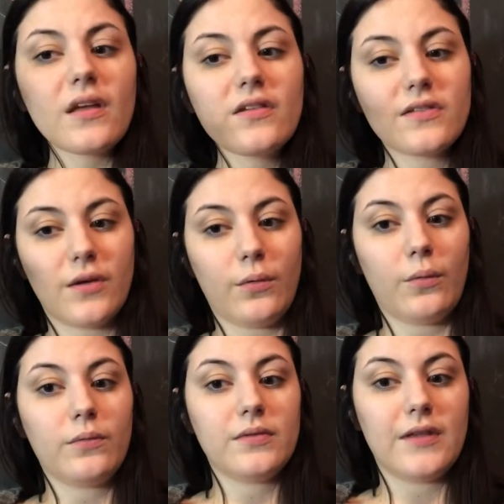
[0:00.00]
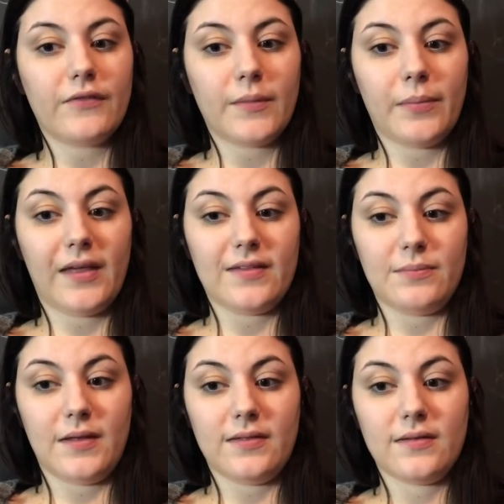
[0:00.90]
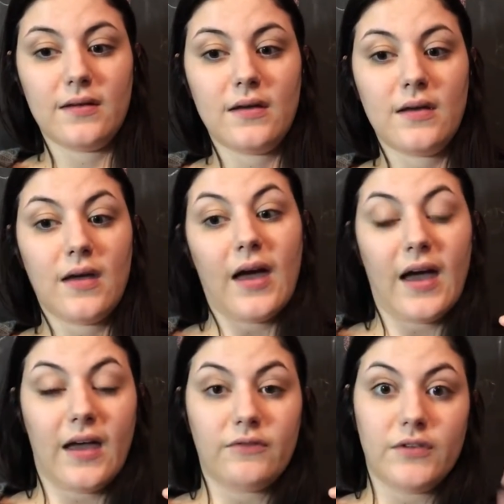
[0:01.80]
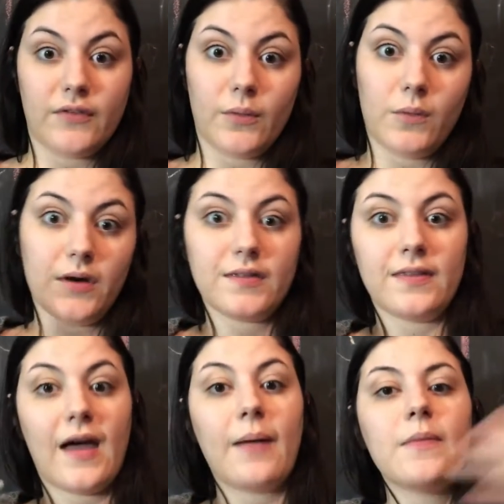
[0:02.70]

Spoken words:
So different placements have different words in that.